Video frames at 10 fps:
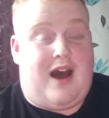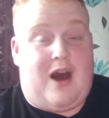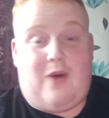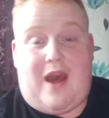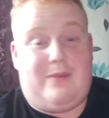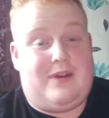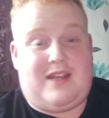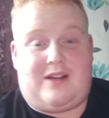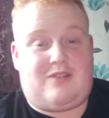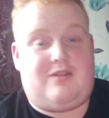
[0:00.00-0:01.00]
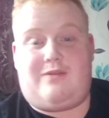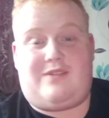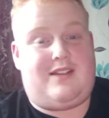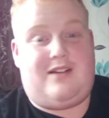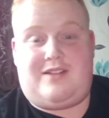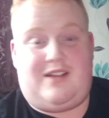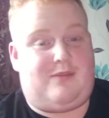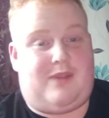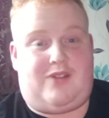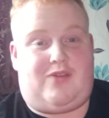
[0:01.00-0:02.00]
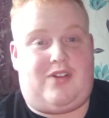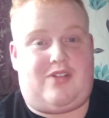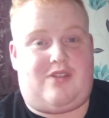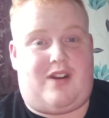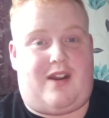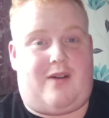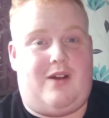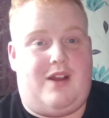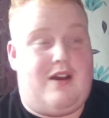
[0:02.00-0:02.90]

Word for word: I will happily take a 12th to 13th place finish right now,